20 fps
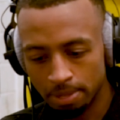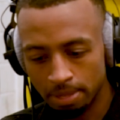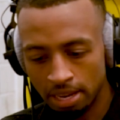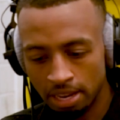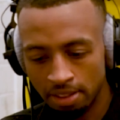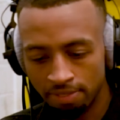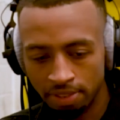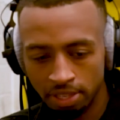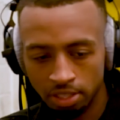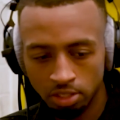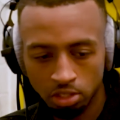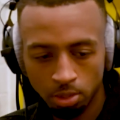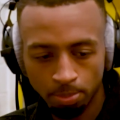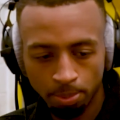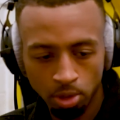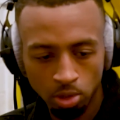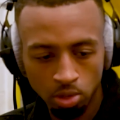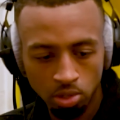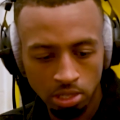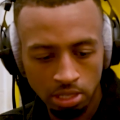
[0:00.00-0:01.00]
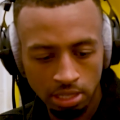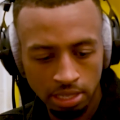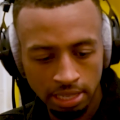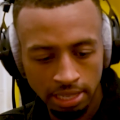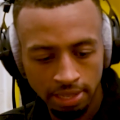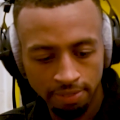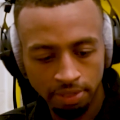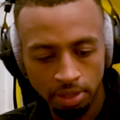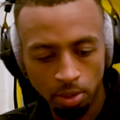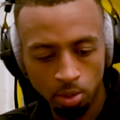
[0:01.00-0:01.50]
I think supposedly,
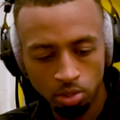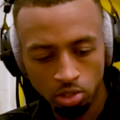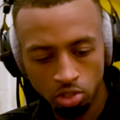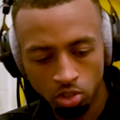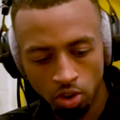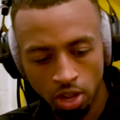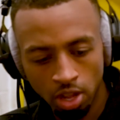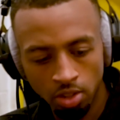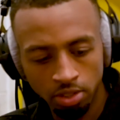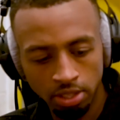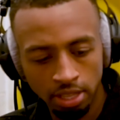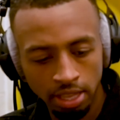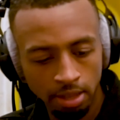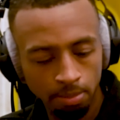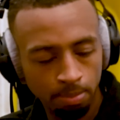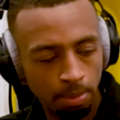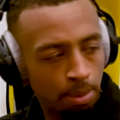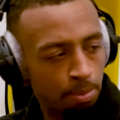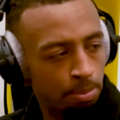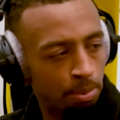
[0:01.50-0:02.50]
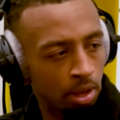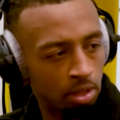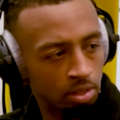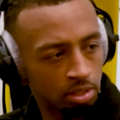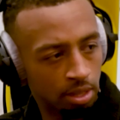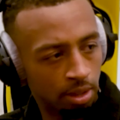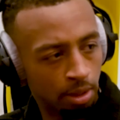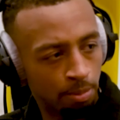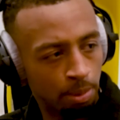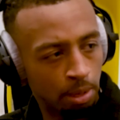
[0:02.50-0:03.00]
if there was a crowd there, maybe
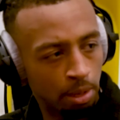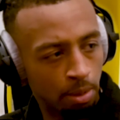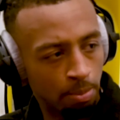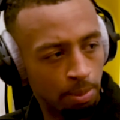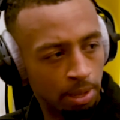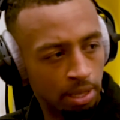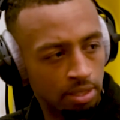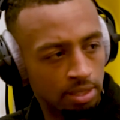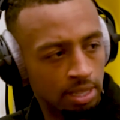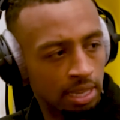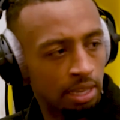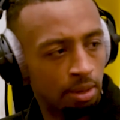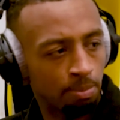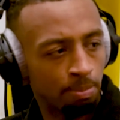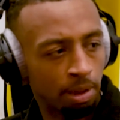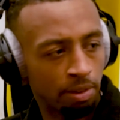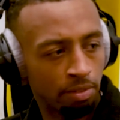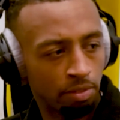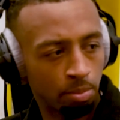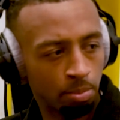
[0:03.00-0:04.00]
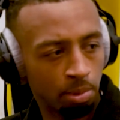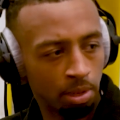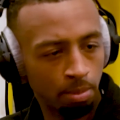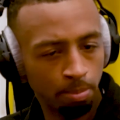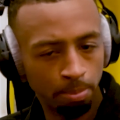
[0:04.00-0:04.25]
I'll be a bit taken back from it.